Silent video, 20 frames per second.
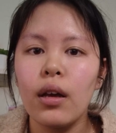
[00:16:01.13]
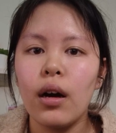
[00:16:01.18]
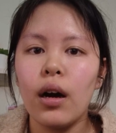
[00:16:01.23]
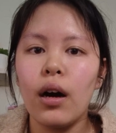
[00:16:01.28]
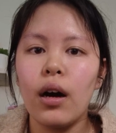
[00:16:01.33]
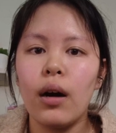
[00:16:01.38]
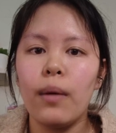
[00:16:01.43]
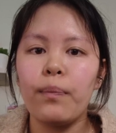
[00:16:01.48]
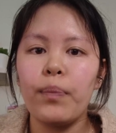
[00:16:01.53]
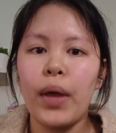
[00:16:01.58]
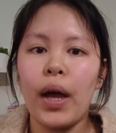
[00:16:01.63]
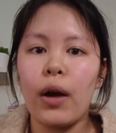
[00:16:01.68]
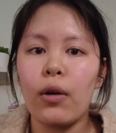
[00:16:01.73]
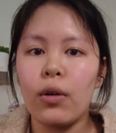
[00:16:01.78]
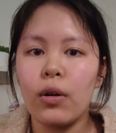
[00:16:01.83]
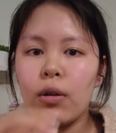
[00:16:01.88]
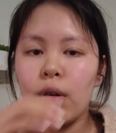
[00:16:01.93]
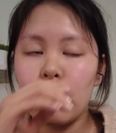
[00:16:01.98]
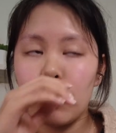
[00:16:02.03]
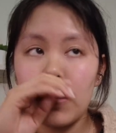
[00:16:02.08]

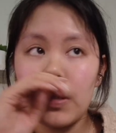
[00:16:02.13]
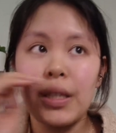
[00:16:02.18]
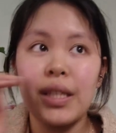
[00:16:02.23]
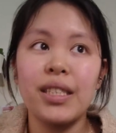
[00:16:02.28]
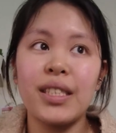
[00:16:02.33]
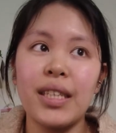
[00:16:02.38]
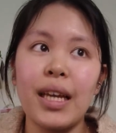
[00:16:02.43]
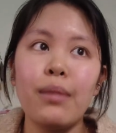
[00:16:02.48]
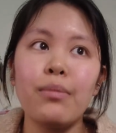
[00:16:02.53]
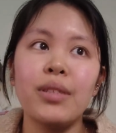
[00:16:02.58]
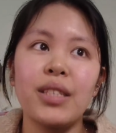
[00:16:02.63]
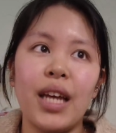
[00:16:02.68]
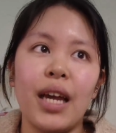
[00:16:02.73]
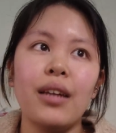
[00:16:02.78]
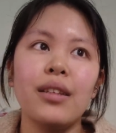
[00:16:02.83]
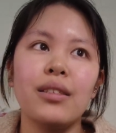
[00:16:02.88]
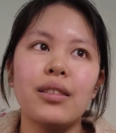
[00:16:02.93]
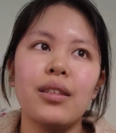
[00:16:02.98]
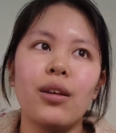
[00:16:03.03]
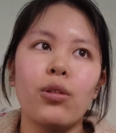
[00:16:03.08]
the same
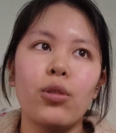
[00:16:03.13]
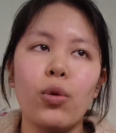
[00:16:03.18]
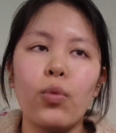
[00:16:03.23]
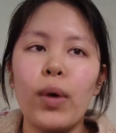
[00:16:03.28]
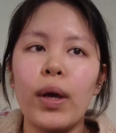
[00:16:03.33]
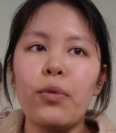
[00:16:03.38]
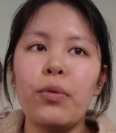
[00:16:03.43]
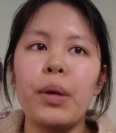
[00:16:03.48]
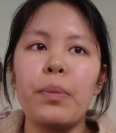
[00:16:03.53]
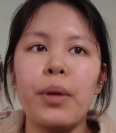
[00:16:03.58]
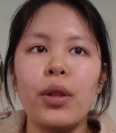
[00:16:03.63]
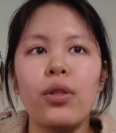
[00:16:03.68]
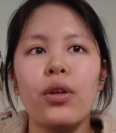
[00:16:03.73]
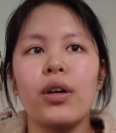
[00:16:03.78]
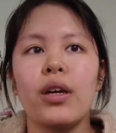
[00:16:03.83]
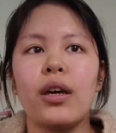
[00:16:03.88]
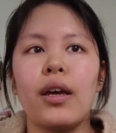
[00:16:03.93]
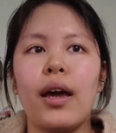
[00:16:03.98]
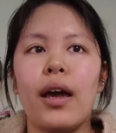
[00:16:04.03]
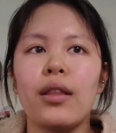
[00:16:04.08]
dates. So the way we've been
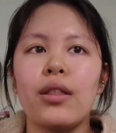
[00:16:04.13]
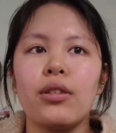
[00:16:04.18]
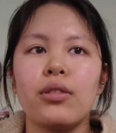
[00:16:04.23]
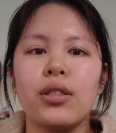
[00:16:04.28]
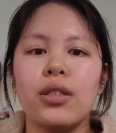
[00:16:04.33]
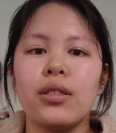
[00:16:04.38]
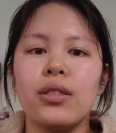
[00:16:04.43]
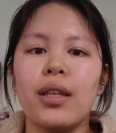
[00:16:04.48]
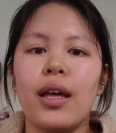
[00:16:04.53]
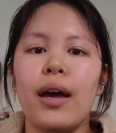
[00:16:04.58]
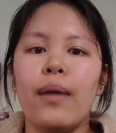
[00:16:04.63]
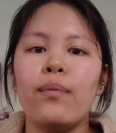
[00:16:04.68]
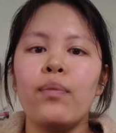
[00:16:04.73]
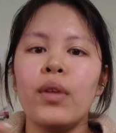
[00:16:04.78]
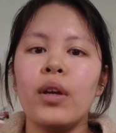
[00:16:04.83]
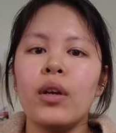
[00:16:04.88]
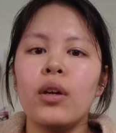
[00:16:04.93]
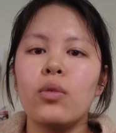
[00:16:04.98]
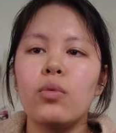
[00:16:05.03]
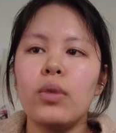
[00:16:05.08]
looking at this is that
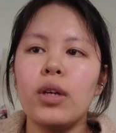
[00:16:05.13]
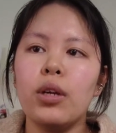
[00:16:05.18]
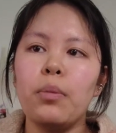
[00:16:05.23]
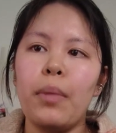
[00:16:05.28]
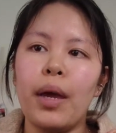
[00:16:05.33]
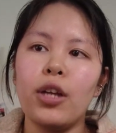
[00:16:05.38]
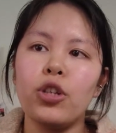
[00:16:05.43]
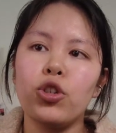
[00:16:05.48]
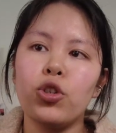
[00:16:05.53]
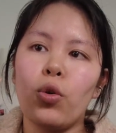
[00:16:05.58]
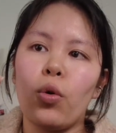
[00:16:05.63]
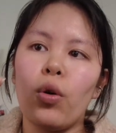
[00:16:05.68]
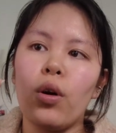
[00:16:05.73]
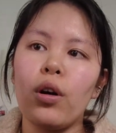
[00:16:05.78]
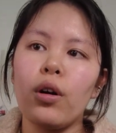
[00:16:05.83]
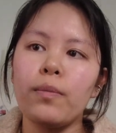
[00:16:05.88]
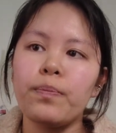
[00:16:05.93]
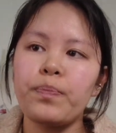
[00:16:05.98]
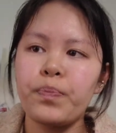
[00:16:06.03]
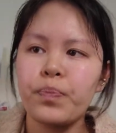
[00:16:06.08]
we made
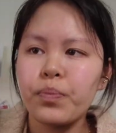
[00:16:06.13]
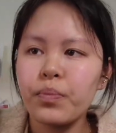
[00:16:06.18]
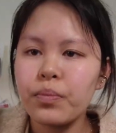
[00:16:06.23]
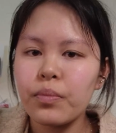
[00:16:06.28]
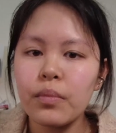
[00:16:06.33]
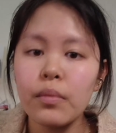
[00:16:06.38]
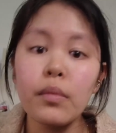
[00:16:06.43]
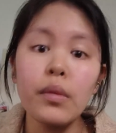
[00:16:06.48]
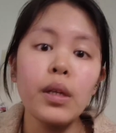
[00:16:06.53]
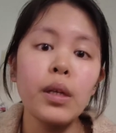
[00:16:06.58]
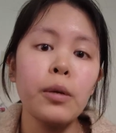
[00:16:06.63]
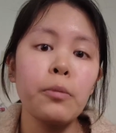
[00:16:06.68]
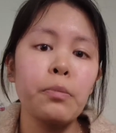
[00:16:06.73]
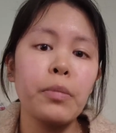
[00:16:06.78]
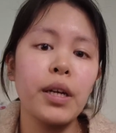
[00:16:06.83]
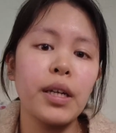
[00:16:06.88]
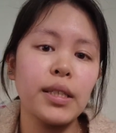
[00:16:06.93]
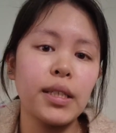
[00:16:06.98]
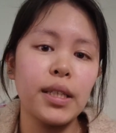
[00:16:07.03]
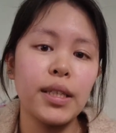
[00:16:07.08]
sure,
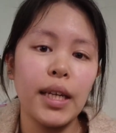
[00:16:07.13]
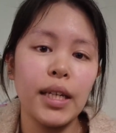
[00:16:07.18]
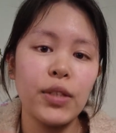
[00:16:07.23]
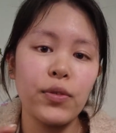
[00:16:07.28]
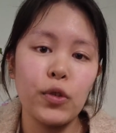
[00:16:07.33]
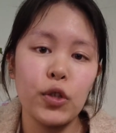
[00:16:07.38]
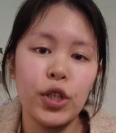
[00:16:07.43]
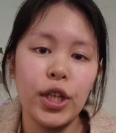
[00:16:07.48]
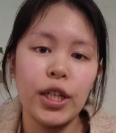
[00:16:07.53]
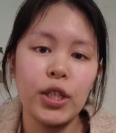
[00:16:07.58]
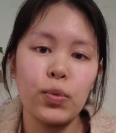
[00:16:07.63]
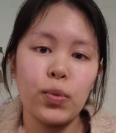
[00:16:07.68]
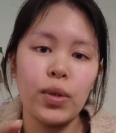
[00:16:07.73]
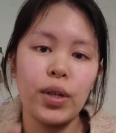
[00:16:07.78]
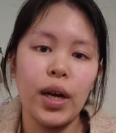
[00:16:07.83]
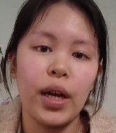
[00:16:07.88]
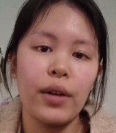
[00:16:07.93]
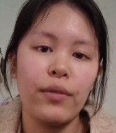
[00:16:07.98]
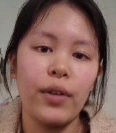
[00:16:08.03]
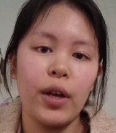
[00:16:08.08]
because the dates for Chase were
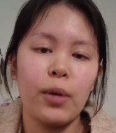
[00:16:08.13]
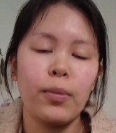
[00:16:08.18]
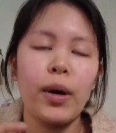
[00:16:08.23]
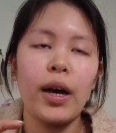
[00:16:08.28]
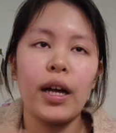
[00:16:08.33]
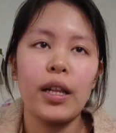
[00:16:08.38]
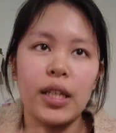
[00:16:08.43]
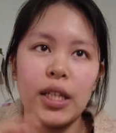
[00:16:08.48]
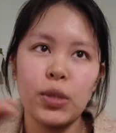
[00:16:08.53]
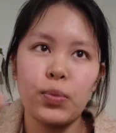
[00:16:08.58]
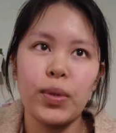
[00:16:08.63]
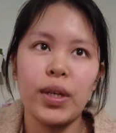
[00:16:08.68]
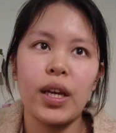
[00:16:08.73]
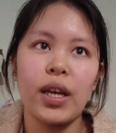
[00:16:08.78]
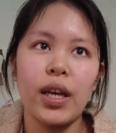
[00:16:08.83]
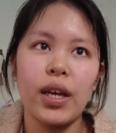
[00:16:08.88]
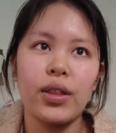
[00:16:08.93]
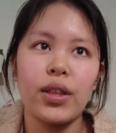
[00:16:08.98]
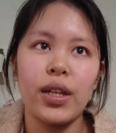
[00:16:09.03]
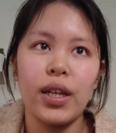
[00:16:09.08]
not available, at least we can
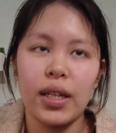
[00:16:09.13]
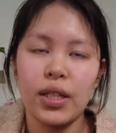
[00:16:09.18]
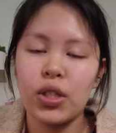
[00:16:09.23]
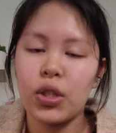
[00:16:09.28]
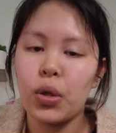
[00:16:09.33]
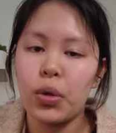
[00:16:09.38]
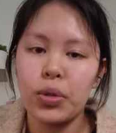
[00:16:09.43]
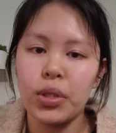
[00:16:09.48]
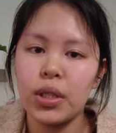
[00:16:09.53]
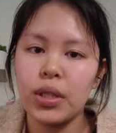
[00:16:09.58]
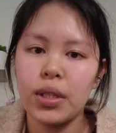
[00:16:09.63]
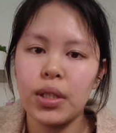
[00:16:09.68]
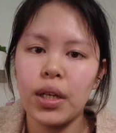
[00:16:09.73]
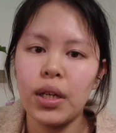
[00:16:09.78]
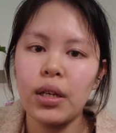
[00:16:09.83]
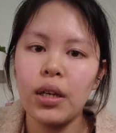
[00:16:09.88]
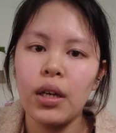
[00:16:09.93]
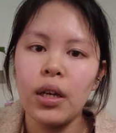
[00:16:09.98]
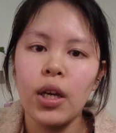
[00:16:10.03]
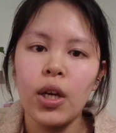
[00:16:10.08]
get the next closest
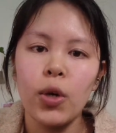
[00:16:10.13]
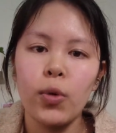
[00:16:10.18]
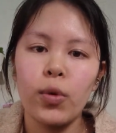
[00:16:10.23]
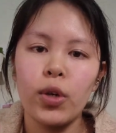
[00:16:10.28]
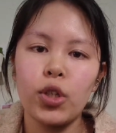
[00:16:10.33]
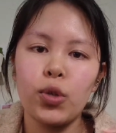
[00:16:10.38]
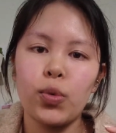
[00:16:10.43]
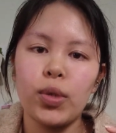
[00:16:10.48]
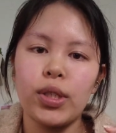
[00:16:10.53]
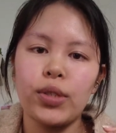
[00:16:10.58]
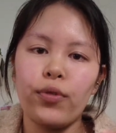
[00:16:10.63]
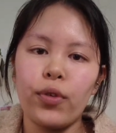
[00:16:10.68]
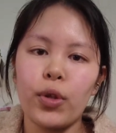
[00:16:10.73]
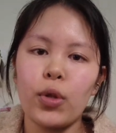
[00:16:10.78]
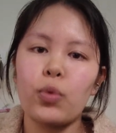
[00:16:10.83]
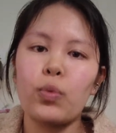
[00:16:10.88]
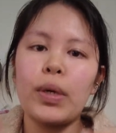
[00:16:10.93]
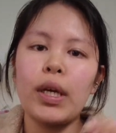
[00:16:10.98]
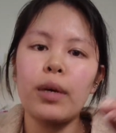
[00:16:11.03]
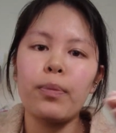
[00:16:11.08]
thing, which was for the
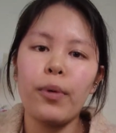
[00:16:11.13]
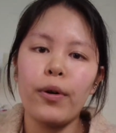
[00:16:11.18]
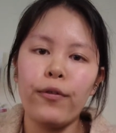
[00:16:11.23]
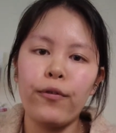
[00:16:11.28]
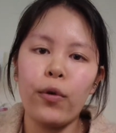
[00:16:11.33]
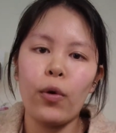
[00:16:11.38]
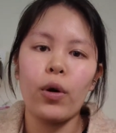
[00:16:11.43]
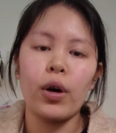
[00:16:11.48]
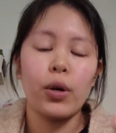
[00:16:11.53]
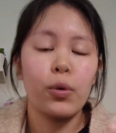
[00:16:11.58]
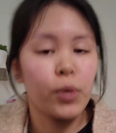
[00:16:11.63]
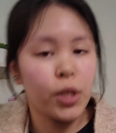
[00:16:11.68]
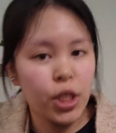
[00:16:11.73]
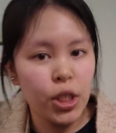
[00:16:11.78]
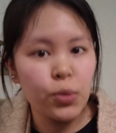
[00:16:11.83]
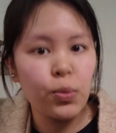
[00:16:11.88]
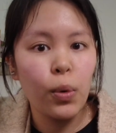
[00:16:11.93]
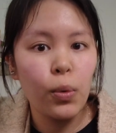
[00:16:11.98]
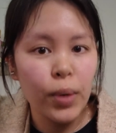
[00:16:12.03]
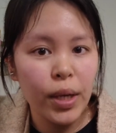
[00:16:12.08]
week before, which
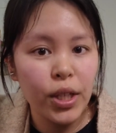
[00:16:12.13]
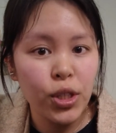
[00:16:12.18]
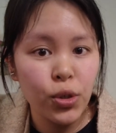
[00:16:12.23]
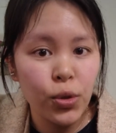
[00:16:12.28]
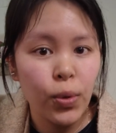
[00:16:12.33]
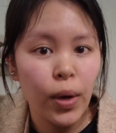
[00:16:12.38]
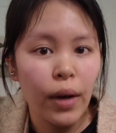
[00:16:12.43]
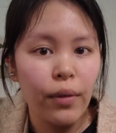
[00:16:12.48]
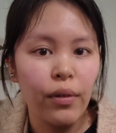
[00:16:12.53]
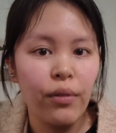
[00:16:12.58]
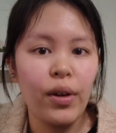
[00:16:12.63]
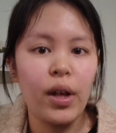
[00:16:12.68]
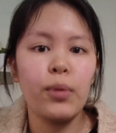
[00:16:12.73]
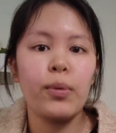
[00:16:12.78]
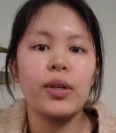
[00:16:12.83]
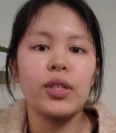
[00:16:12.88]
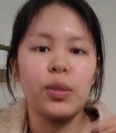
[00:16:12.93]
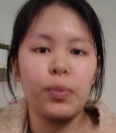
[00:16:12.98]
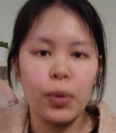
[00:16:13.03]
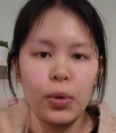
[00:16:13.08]
is what we do have available
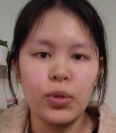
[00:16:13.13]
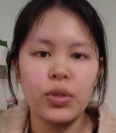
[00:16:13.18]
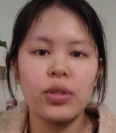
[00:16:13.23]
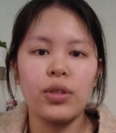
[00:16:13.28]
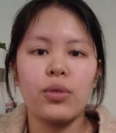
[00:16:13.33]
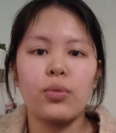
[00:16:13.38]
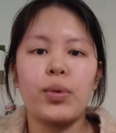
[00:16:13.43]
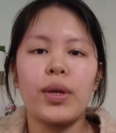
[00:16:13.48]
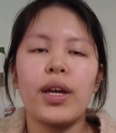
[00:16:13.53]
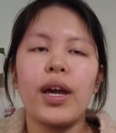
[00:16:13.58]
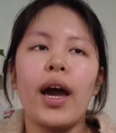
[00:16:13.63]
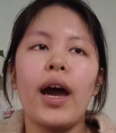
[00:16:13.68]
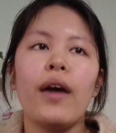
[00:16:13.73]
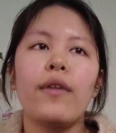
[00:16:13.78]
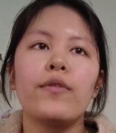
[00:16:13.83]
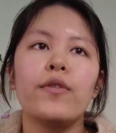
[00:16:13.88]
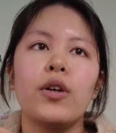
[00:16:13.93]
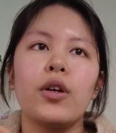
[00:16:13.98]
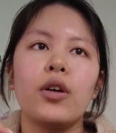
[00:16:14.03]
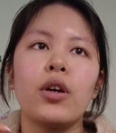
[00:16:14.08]
as opposed to the week
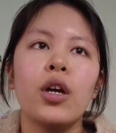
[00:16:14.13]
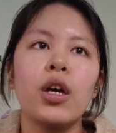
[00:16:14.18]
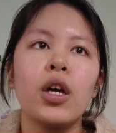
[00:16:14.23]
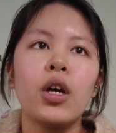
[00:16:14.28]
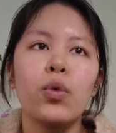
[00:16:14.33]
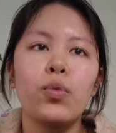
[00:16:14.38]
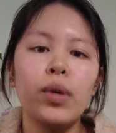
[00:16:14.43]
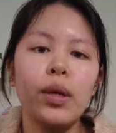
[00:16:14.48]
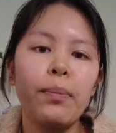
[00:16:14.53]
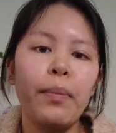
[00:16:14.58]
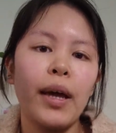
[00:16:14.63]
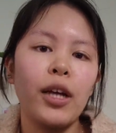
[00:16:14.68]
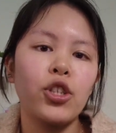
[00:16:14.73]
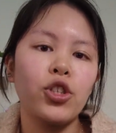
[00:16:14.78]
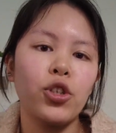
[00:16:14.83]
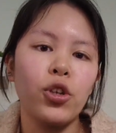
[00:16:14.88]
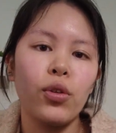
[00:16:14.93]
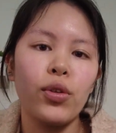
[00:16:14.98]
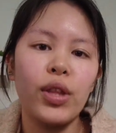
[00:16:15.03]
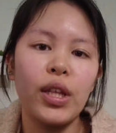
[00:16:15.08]
after. We made
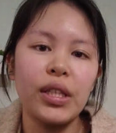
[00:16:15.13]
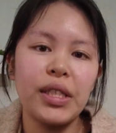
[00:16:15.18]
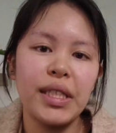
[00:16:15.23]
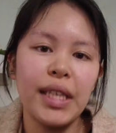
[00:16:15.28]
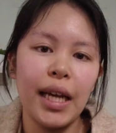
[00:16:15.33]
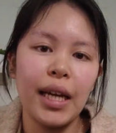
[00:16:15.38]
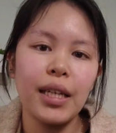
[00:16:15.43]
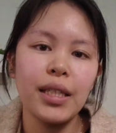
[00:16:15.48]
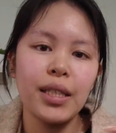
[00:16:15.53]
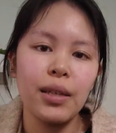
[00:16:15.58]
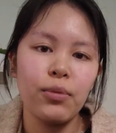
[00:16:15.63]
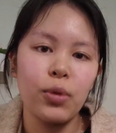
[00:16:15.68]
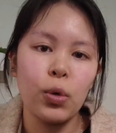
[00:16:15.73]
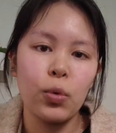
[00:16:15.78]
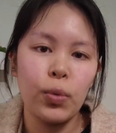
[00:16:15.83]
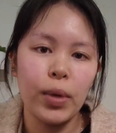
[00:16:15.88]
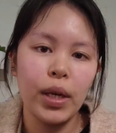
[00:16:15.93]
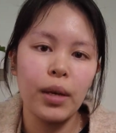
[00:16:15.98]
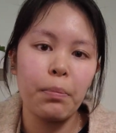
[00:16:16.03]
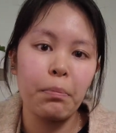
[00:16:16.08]
sure the days of the
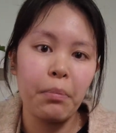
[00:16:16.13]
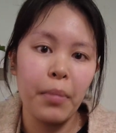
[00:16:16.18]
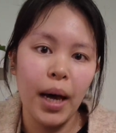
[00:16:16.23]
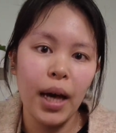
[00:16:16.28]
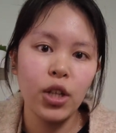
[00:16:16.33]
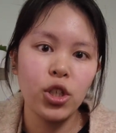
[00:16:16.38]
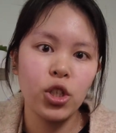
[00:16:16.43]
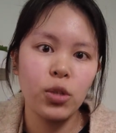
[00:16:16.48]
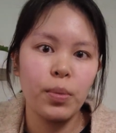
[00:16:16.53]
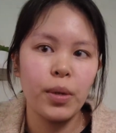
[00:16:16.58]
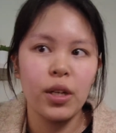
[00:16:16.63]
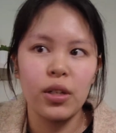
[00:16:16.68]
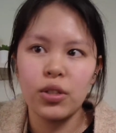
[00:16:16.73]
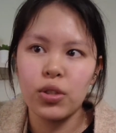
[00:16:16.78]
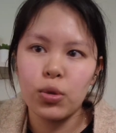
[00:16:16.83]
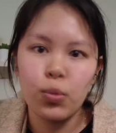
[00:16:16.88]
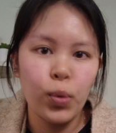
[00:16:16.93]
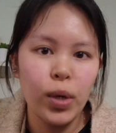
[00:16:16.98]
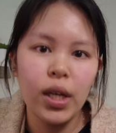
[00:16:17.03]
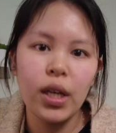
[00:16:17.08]
week matched
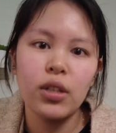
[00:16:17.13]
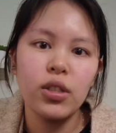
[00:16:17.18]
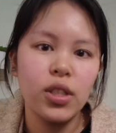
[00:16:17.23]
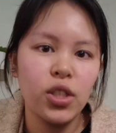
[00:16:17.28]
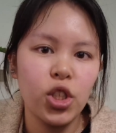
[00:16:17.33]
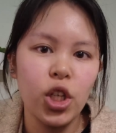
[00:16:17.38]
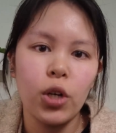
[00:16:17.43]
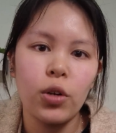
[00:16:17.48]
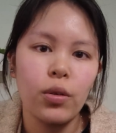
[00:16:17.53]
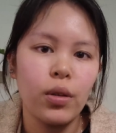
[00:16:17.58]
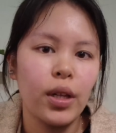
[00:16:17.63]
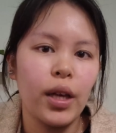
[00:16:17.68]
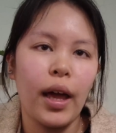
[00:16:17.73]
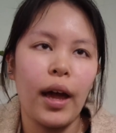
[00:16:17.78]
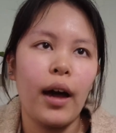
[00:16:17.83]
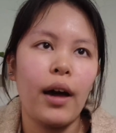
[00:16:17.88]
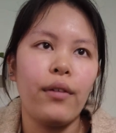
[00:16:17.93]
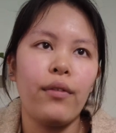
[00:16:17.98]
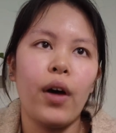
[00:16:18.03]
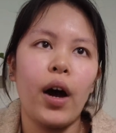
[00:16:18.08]
because weekends generally
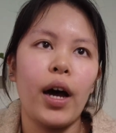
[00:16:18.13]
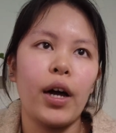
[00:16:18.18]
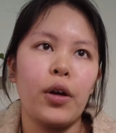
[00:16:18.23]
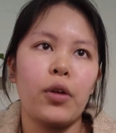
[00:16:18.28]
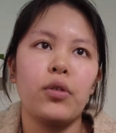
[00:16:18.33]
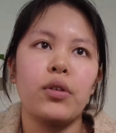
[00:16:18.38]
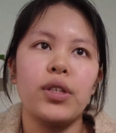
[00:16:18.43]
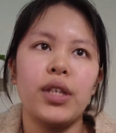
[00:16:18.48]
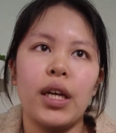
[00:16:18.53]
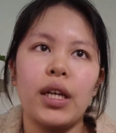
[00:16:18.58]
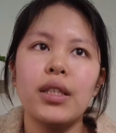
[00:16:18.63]
have higher